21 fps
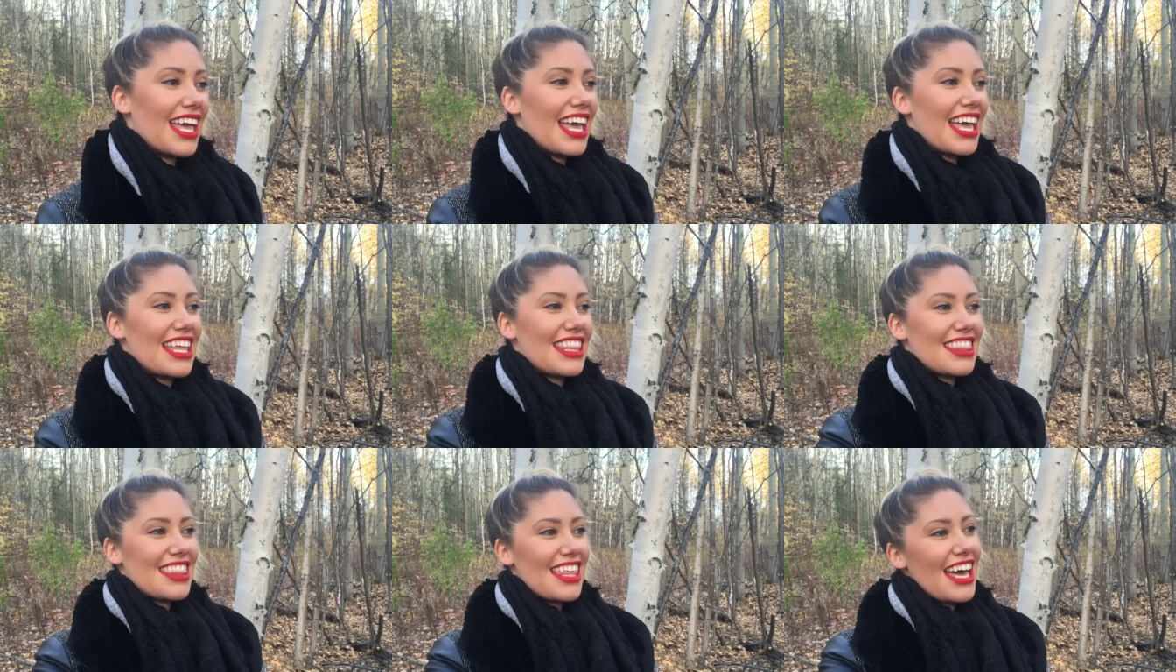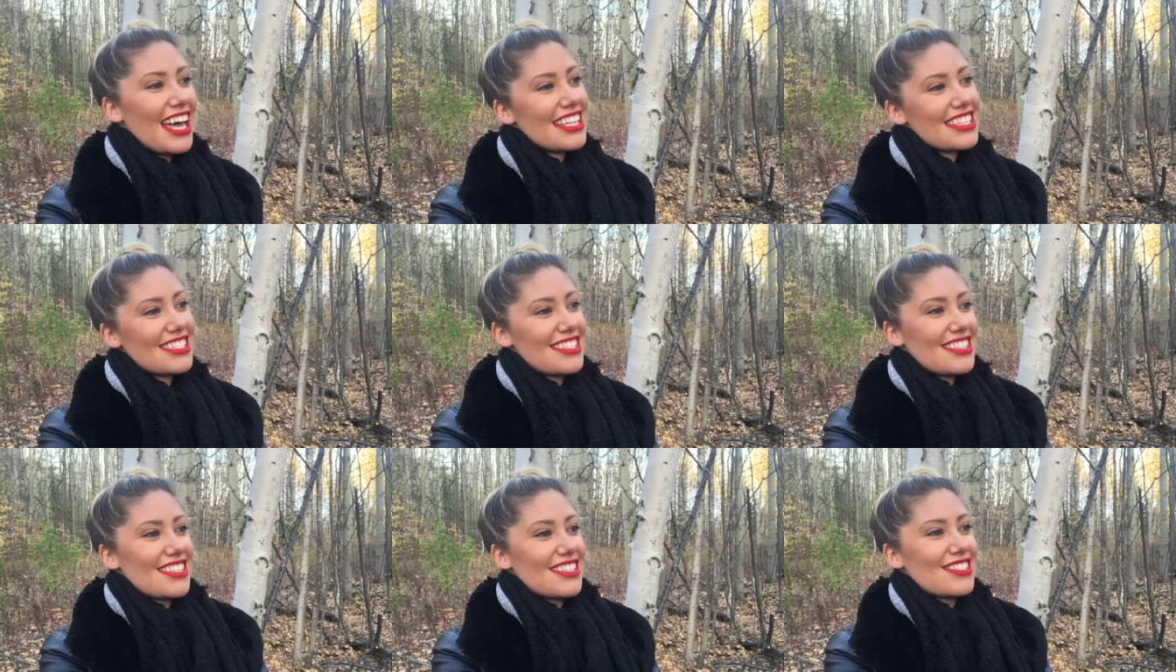And
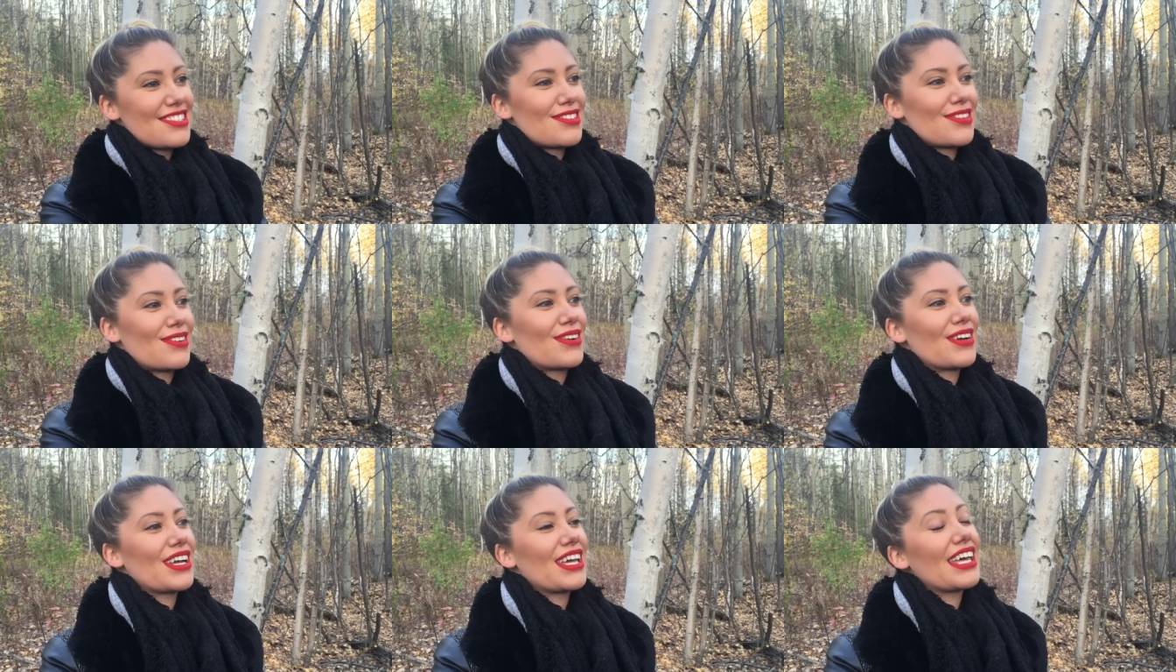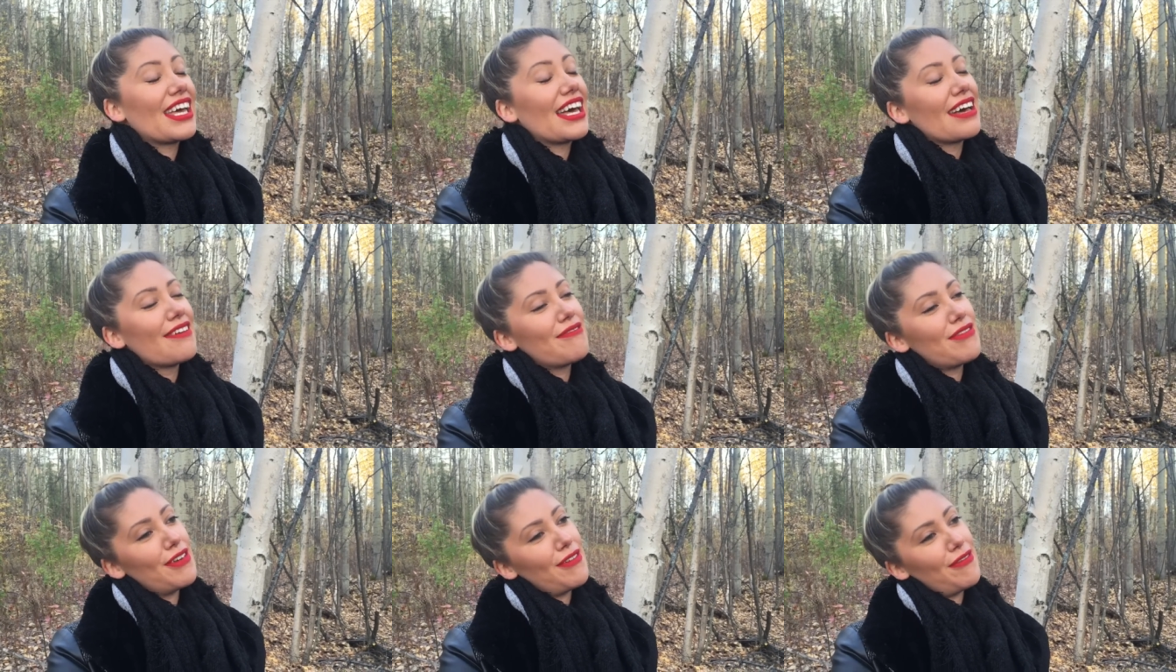that's the story
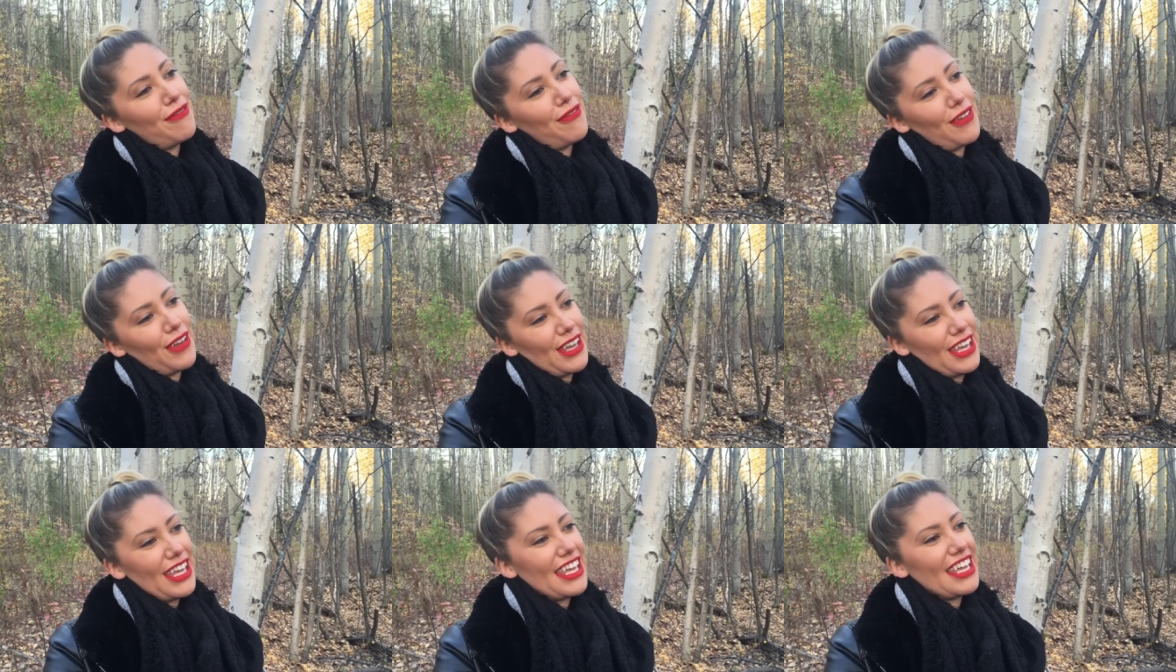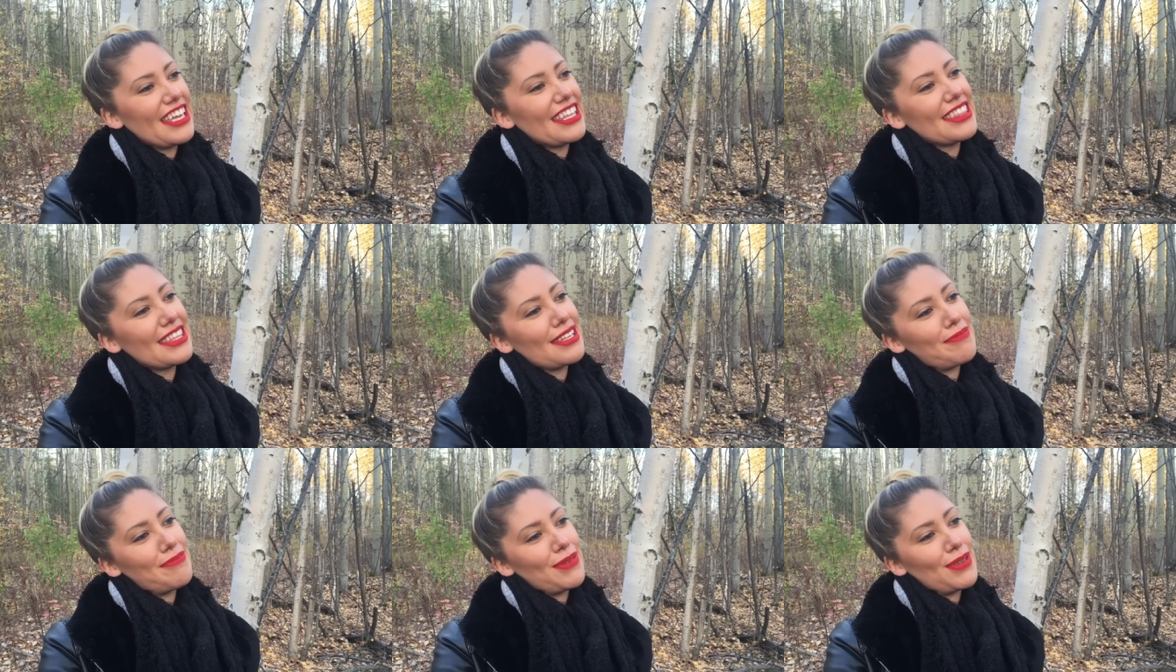of the foot
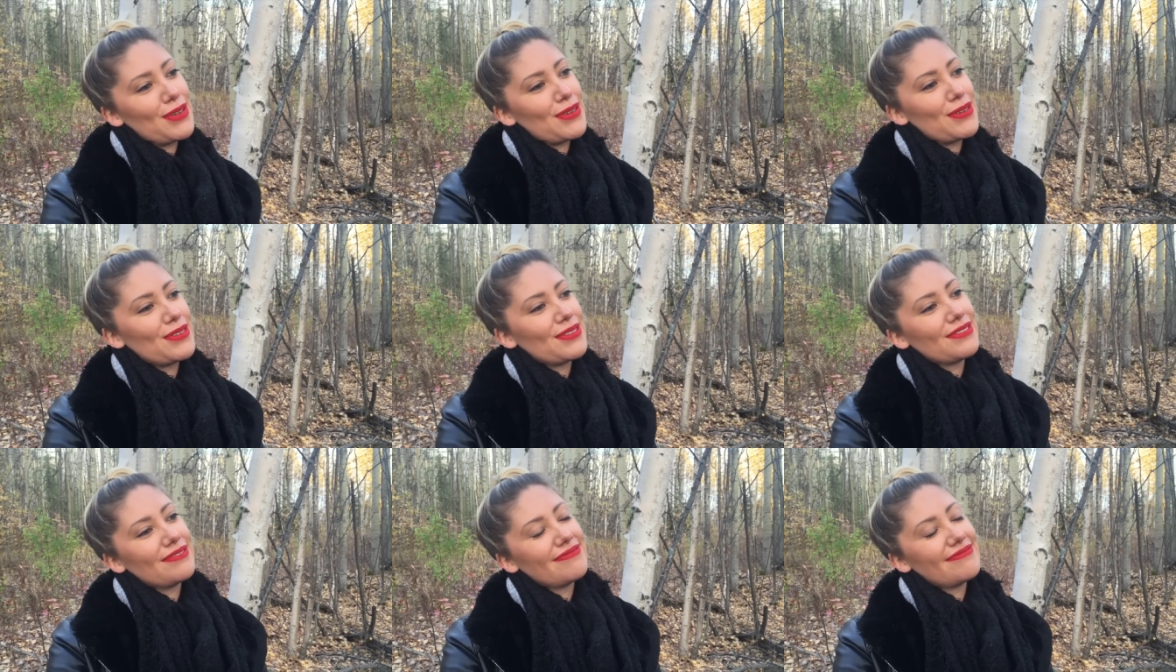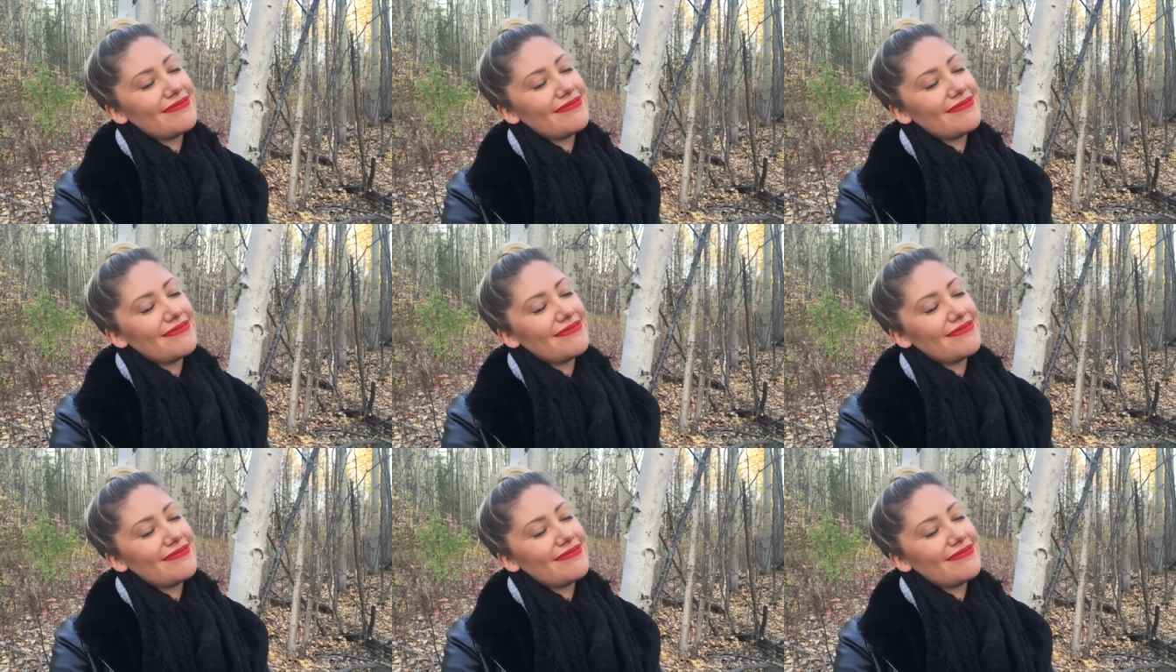in the boot.